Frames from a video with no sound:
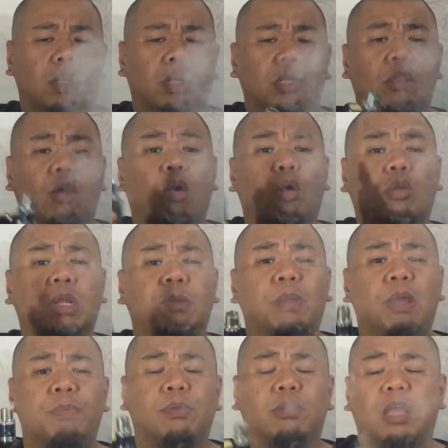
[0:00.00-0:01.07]
The only
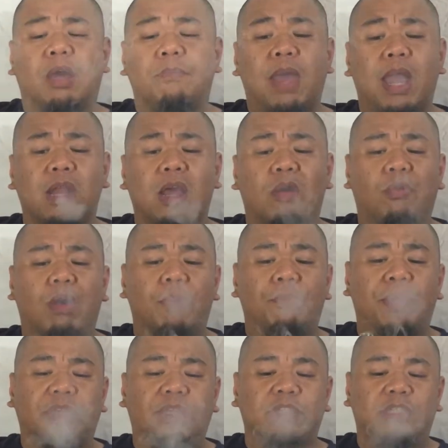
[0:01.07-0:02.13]
people that may not want to
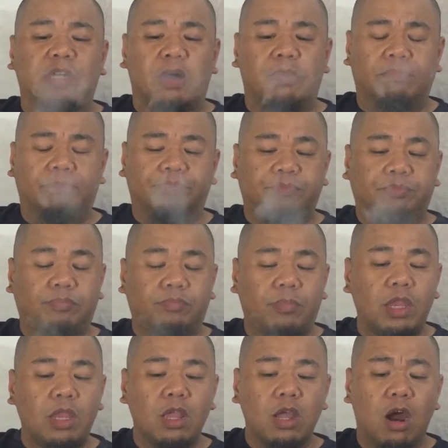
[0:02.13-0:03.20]
pick this up
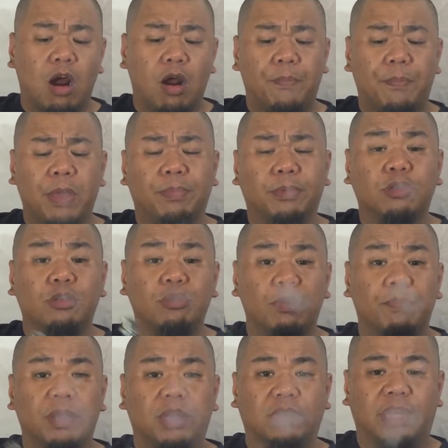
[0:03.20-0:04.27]
are people new to
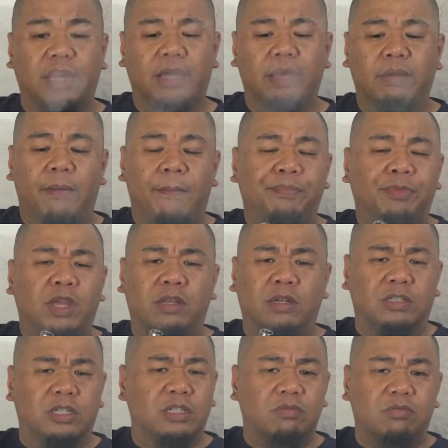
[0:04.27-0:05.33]
building. And they're
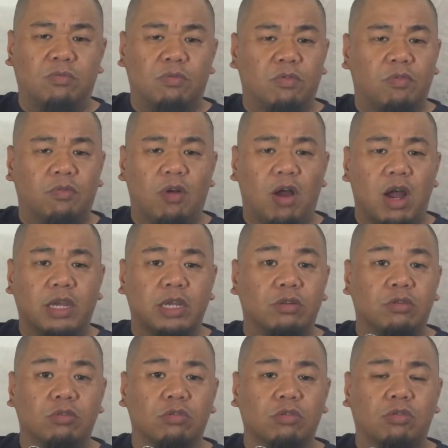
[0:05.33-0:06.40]
just rocking
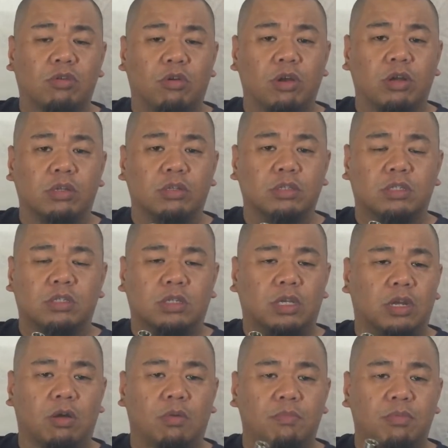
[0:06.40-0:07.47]
dual coils,
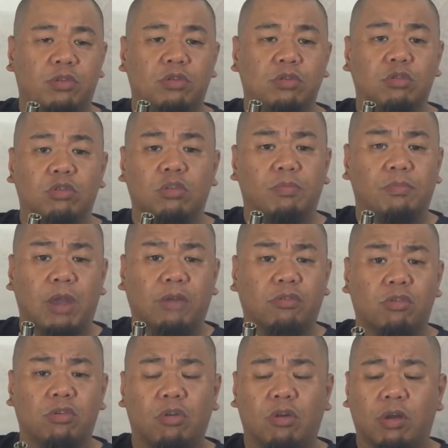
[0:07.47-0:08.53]
dual micro
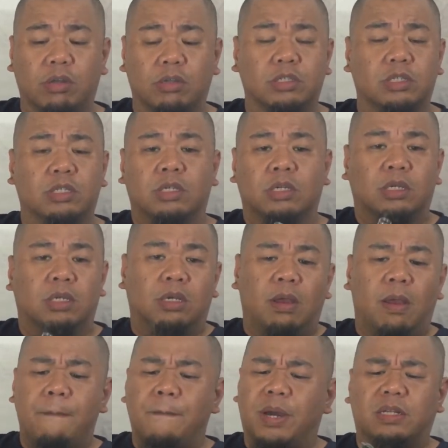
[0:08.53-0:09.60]
coils.
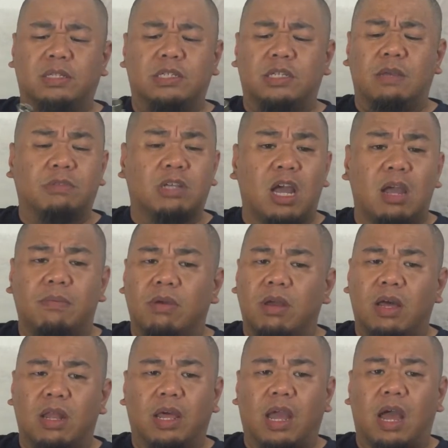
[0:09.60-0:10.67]
But at the same time,
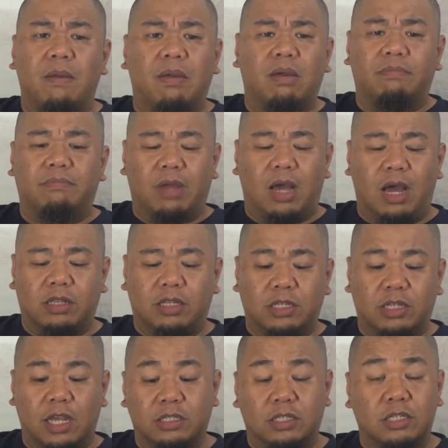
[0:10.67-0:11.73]
like to
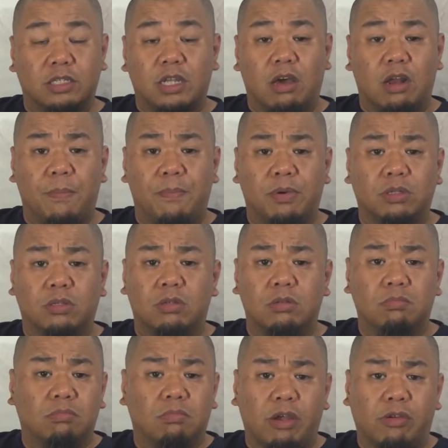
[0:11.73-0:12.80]
test this out, I put
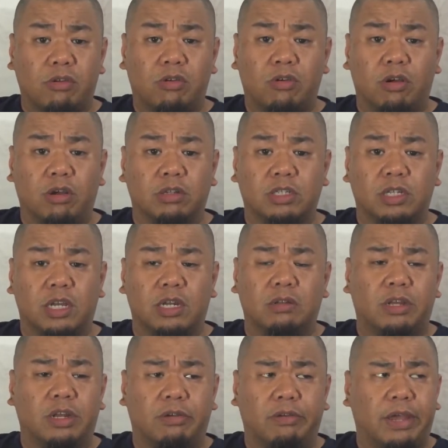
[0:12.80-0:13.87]
micro coils in,
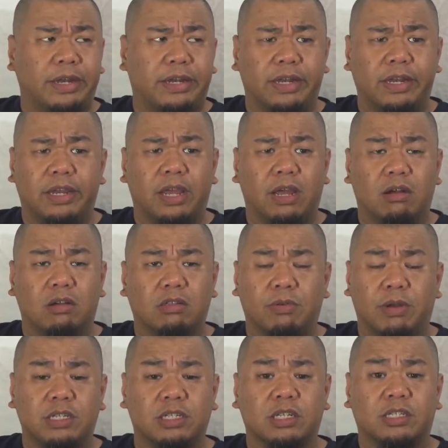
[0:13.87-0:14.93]
18 or
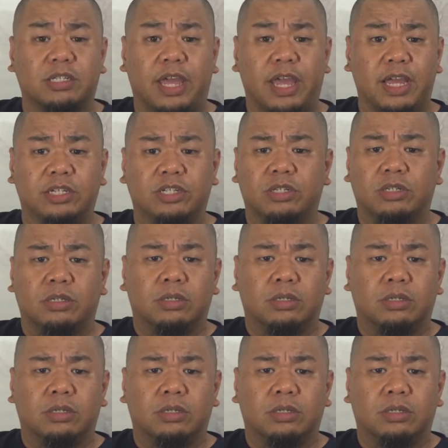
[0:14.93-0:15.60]
26 gauge,